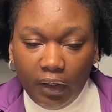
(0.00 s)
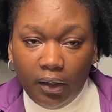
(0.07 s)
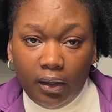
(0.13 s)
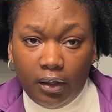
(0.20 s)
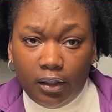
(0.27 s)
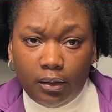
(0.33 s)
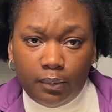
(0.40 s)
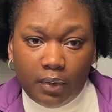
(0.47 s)

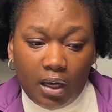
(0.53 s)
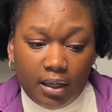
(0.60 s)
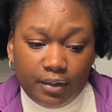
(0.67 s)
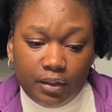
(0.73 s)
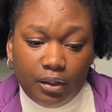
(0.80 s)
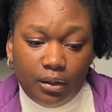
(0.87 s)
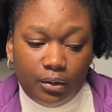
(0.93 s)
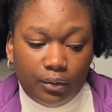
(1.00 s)

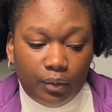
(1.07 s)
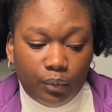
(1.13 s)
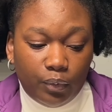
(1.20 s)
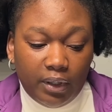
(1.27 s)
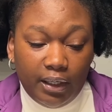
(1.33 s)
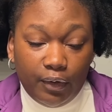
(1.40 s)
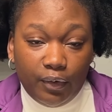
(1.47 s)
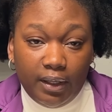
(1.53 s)
Also,
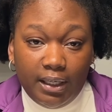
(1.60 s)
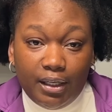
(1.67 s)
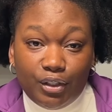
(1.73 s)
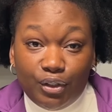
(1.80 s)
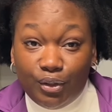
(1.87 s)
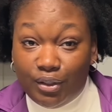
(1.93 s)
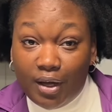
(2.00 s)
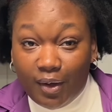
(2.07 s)
what
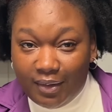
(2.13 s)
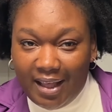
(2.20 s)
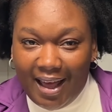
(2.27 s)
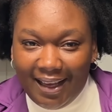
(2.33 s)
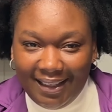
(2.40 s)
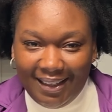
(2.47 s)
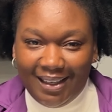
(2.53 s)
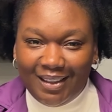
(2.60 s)
ingredients you don't
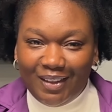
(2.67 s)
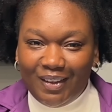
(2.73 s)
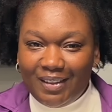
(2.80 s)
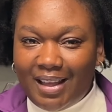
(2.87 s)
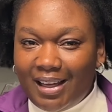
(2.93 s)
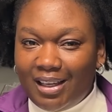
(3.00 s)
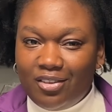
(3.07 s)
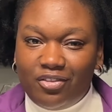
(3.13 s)
like either.
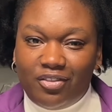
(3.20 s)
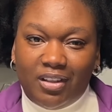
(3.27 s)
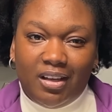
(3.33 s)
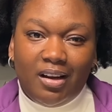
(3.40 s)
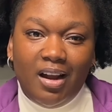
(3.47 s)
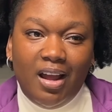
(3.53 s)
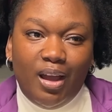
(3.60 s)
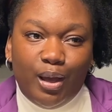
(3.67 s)
Like
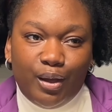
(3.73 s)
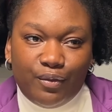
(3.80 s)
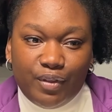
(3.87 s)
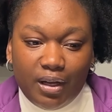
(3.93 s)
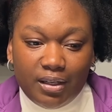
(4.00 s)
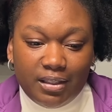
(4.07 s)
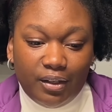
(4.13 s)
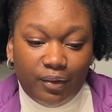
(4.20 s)
if
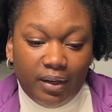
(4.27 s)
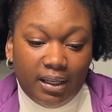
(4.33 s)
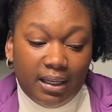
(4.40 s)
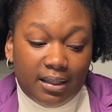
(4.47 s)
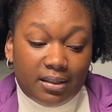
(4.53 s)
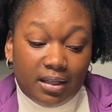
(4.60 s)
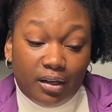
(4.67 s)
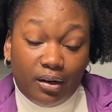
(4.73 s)
there's
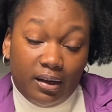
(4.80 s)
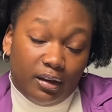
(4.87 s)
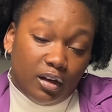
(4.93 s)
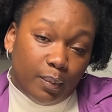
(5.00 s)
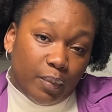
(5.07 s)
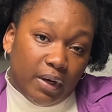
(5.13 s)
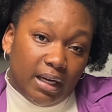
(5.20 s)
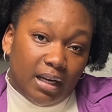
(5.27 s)
ingredients that are
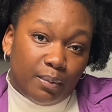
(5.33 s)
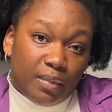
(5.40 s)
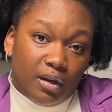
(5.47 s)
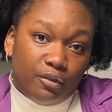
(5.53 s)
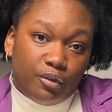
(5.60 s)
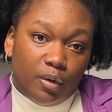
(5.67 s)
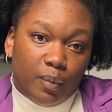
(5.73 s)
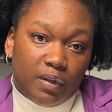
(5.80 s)
incorporated in
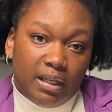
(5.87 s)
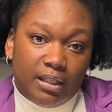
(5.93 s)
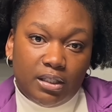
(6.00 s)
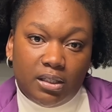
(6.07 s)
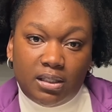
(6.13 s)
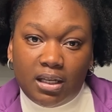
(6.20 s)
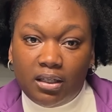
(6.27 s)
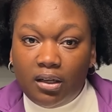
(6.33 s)
my
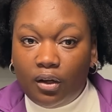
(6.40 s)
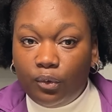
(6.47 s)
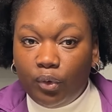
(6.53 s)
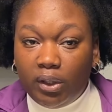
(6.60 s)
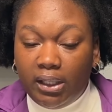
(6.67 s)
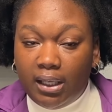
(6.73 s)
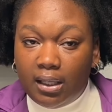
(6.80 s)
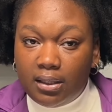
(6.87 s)
formulations that don't
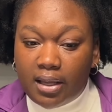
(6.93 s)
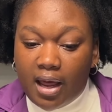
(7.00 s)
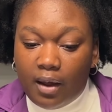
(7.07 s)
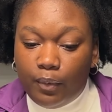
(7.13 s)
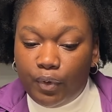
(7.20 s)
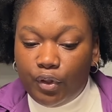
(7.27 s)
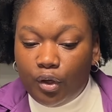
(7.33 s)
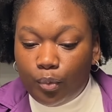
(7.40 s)
really
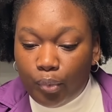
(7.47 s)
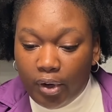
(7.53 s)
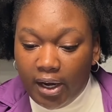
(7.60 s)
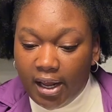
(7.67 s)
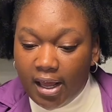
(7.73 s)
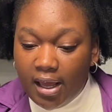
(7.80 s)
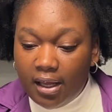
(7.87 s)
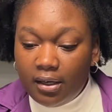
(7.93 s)
align with your
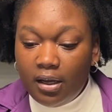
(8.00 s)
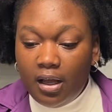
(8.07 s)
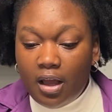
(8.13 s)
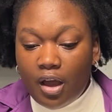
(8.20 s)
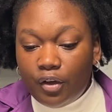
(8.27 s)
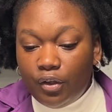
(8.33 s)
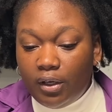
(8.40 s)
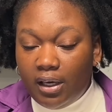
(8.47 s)
brand,
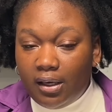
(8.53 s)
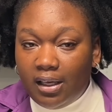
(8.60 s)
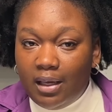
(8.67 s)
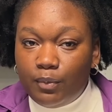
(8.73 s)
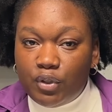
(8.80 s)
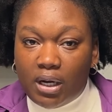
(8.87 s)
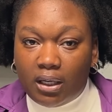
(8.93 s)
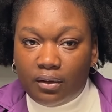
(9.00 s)
you can
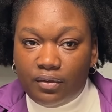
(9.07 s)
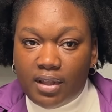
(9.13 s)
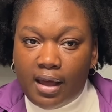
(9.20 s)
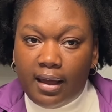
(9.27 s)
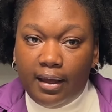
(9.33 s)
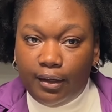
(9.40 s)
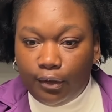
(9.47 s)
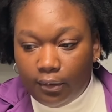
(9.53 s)
keep track of
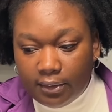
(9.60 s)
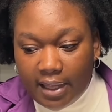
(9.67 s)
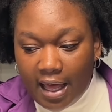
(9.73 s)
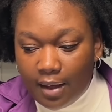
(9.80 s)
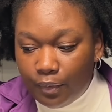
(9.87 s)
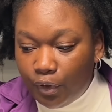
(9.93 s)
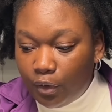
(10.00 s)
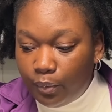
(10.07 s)
that in your
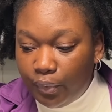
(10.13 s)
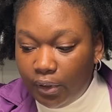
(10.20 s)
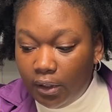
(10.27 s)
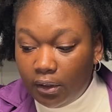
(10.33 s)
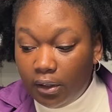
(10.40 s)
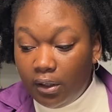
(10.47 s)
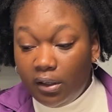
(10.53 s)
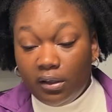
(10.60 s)
lab
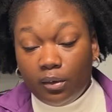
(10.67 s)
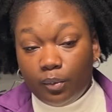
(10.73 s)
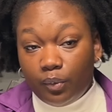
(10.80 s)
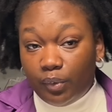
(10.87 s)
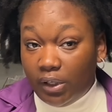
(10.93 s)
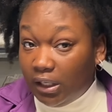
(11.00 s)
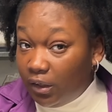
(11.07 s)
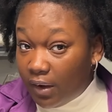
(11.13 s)
notebook,
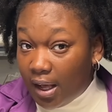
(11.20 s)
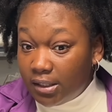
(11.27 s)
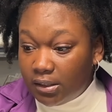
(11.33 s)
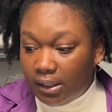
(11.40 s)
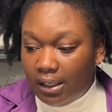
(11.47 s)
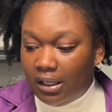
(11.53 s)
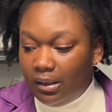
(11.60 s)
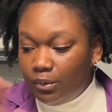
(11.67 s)
and you
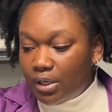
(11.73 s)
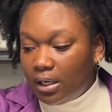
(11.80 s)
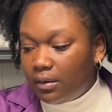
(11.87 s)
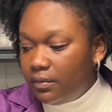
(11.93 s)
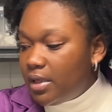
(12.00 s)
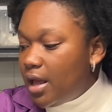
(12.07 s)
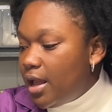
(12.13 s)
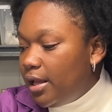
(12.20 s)
also can keep track
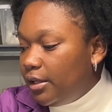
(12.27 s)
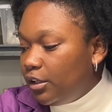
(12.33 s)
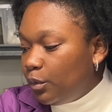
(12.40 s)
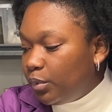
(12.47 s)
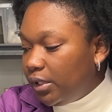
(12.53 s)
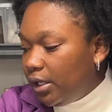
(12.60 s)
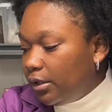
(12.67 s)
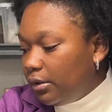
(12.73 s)
of that in your
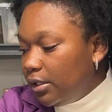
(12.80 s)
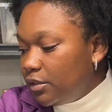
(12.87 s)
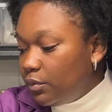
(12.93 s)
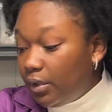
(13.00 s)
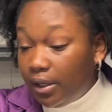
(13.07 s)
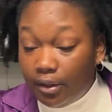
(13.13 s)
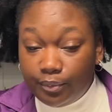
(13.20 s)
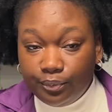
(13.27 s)
planner as
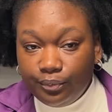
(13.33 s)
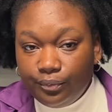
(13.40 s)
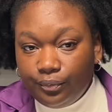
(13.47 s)
well,